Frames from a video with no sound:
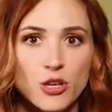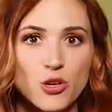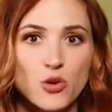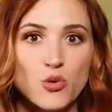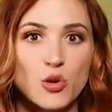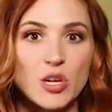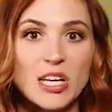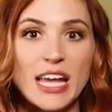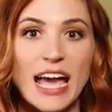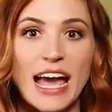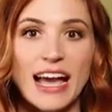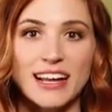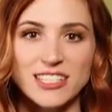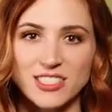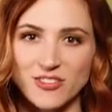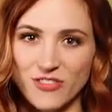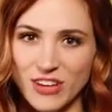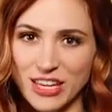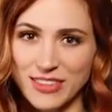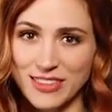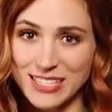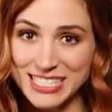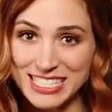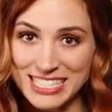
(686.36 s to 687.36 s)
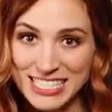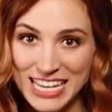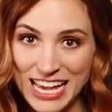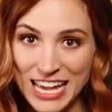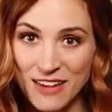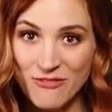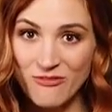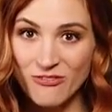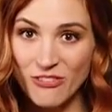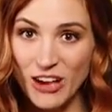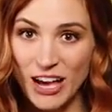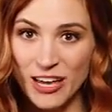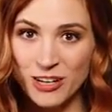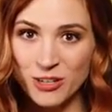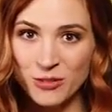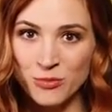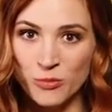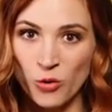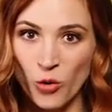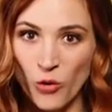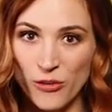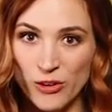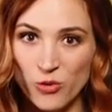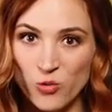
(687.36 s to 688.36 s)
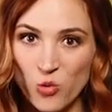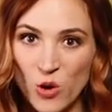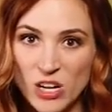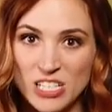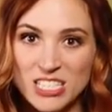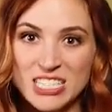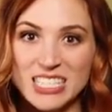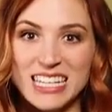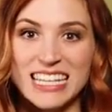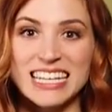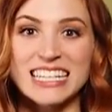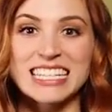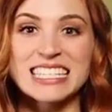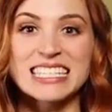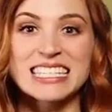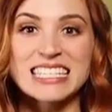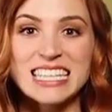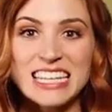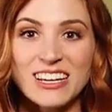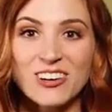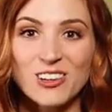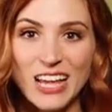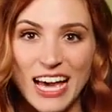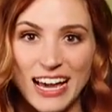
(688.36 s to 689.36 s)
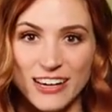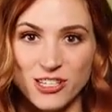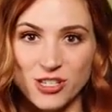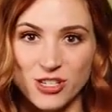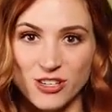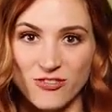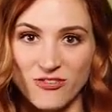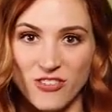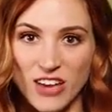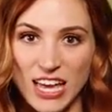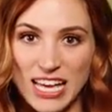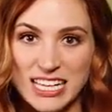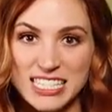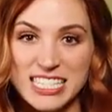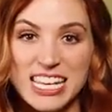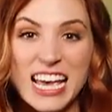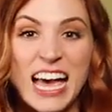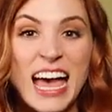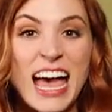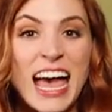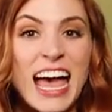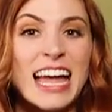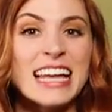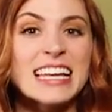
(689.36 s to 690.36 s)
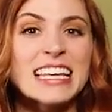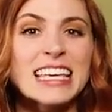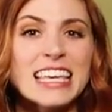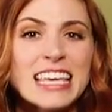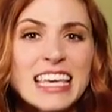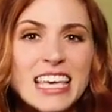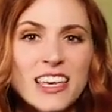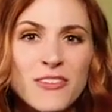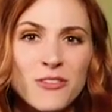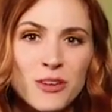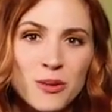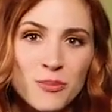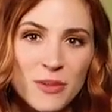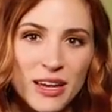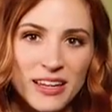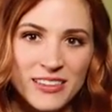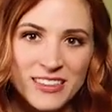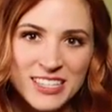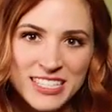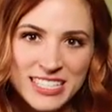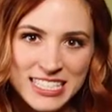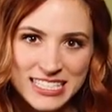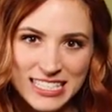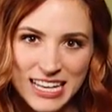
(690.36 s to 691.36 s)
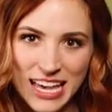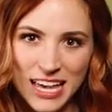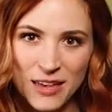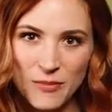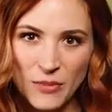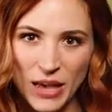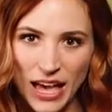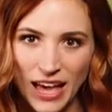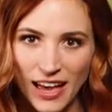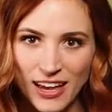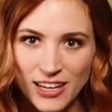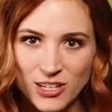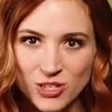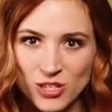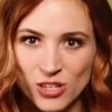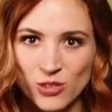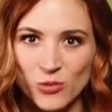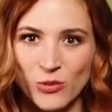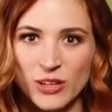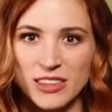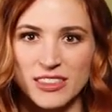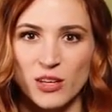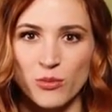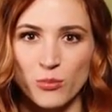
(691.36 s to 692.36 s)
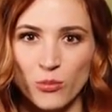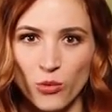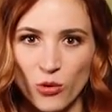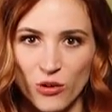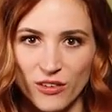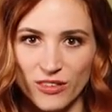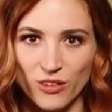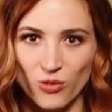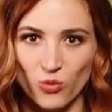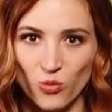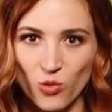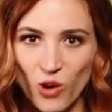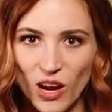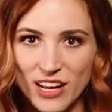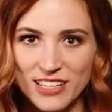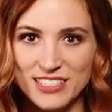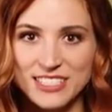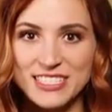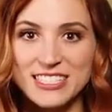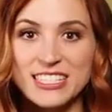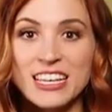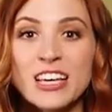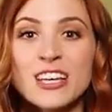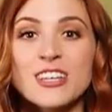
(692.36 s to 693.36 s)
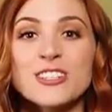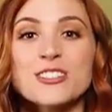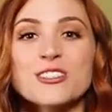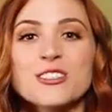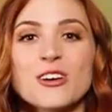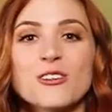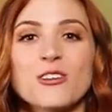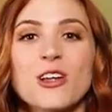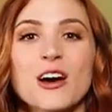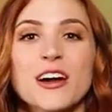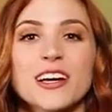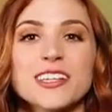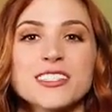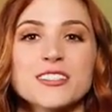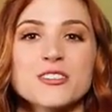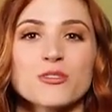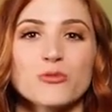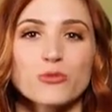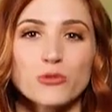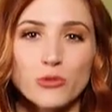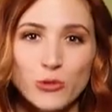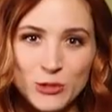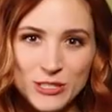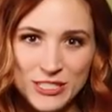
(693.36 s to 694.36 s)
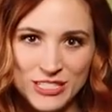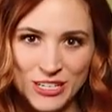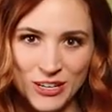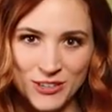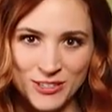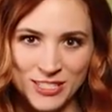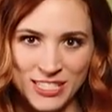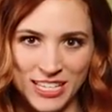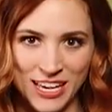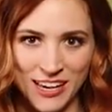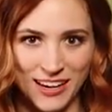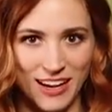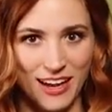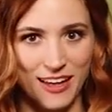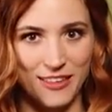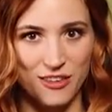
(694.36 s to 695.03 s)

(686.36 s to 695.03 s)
You can activate the same fighter more than once in a single action phase, and even make the same action with them more than once, so long as the rules don't say